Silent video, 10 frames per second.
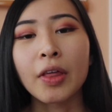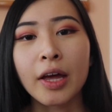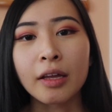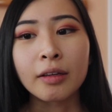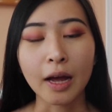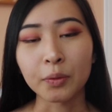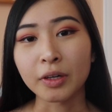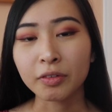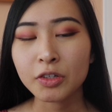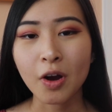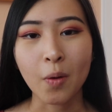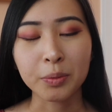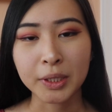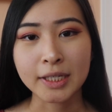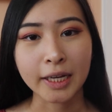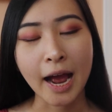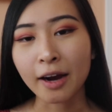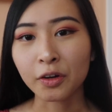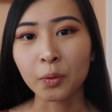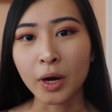then I would definitely try websites like
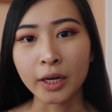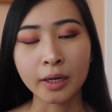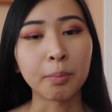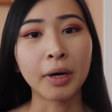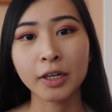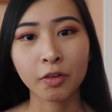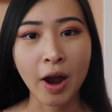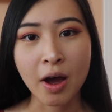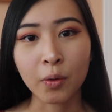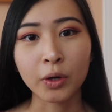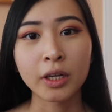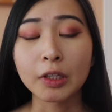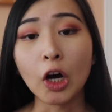HackerOne, Bugcrowd,